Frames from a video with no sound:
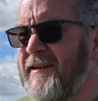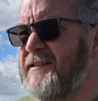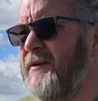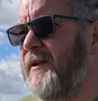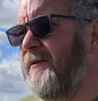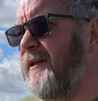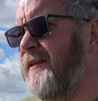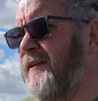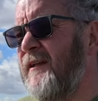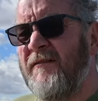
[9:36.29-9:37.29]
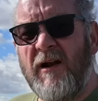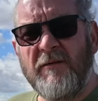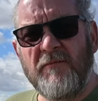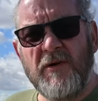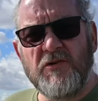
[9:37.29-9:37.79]
So anyway, right,
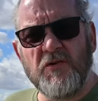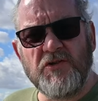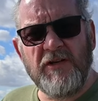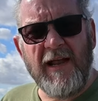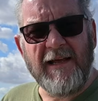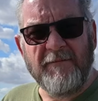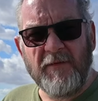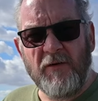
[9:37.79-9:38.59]
we'll talk to you later.